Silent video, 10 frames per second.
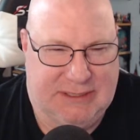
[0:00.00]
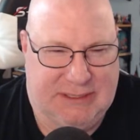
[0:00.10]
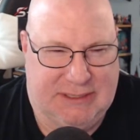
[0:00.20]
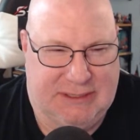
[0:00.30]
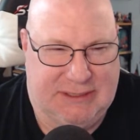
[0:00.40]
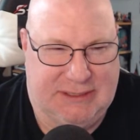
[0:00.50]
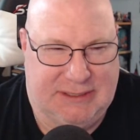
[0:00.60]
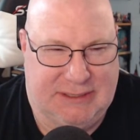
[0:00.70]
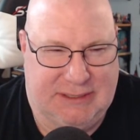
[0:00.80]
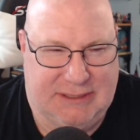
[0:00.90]

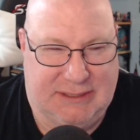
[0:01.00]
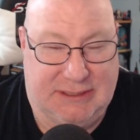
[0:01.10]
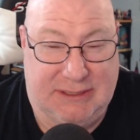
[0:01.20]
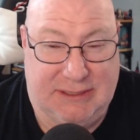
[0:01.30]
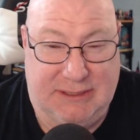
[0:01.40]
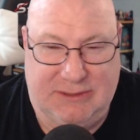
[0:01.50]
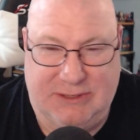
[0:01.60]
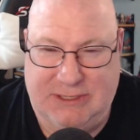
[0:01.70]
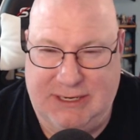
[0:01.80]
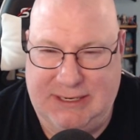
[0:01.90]
Yeah,
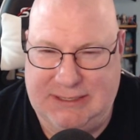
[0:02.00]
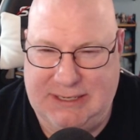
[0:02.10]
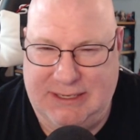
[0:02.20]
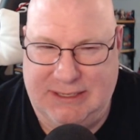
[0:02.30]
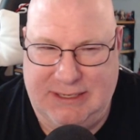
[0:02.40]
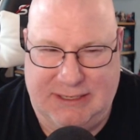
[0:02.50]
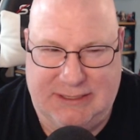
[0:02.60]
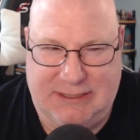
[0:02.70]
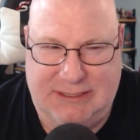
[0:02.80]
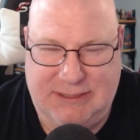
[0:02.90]
interesting to say the
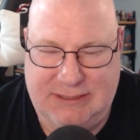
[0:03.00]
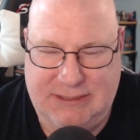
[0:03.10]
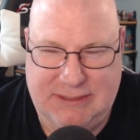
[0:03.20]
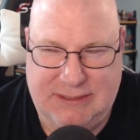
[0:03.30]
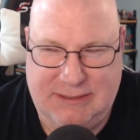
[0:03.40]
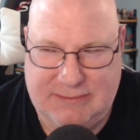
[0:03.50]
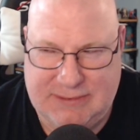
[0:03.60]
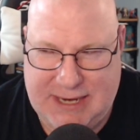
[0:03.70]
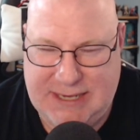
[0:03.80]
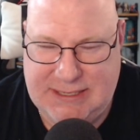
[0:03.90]
least,
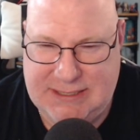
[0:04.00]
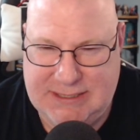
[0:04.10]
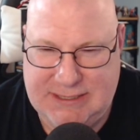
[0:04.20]
right?